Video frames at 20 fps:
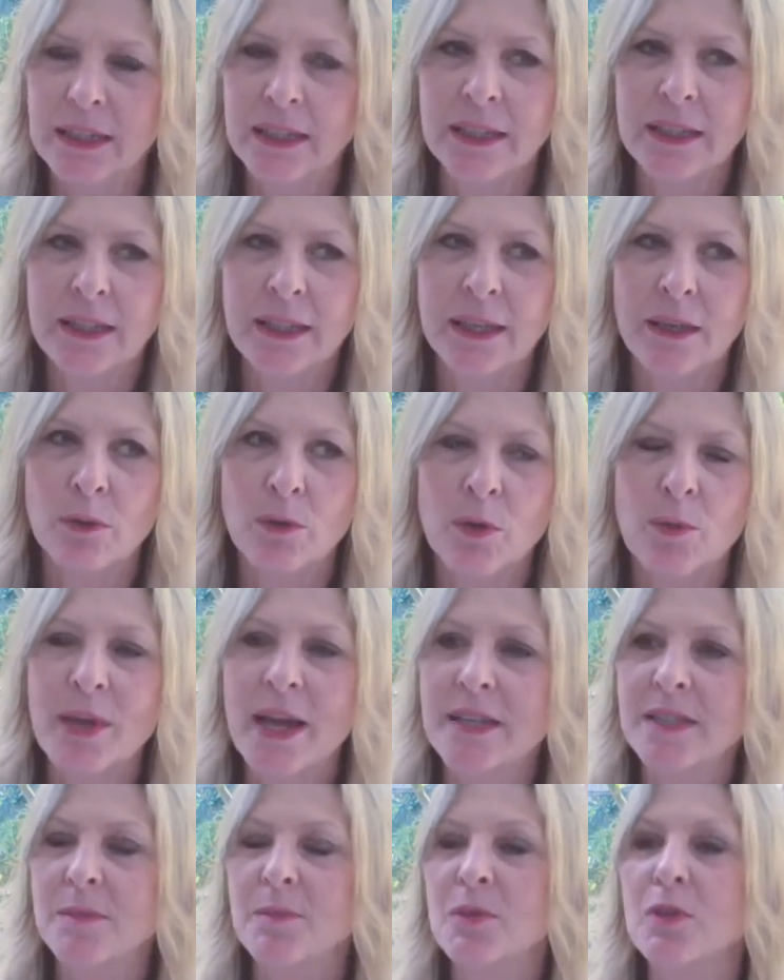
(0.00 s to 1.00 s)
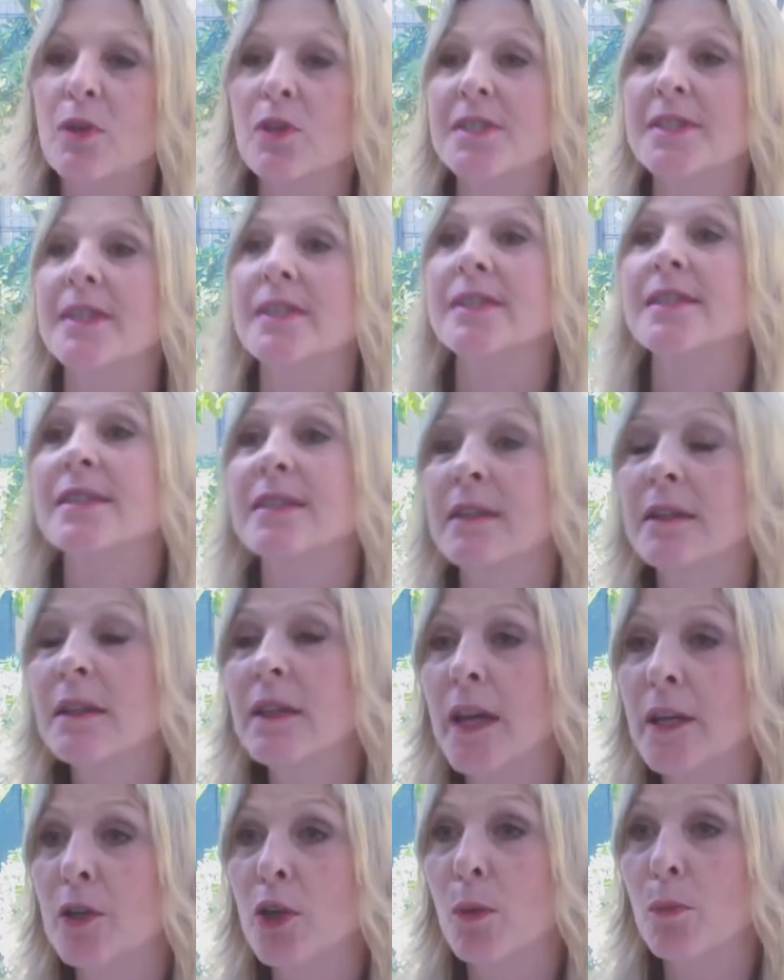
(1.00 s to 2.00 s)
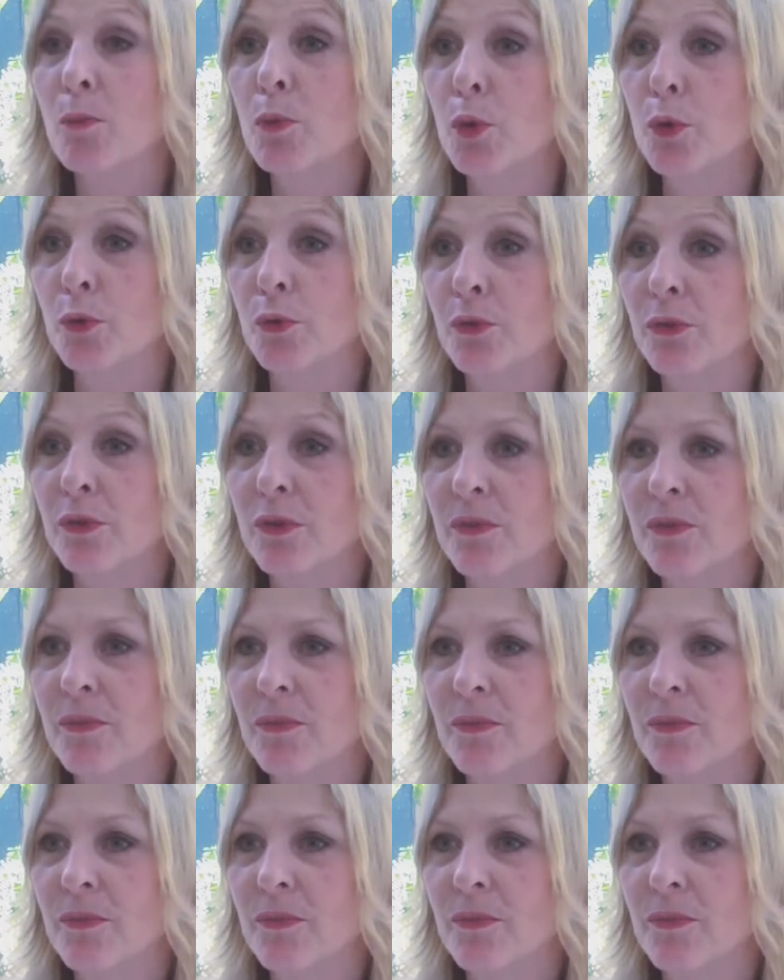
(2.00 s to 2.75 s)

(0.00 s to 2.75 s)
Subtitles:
Yeah, where we had to sit still and not move.